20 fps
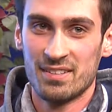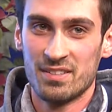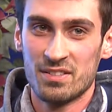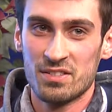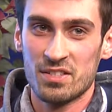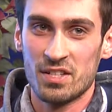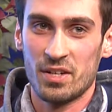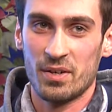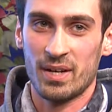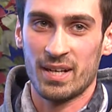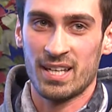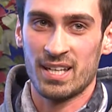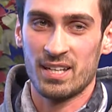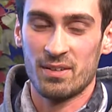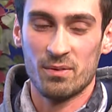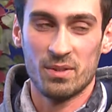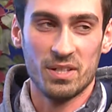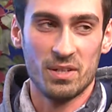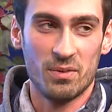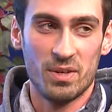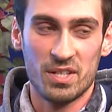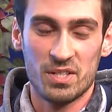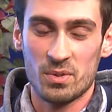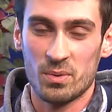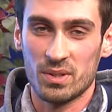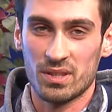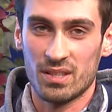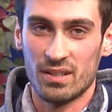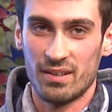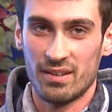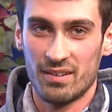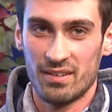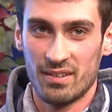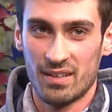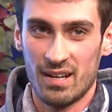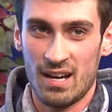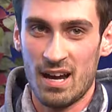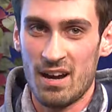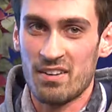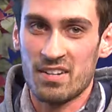So I can't really rage quit there.
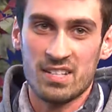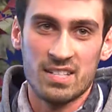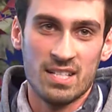I already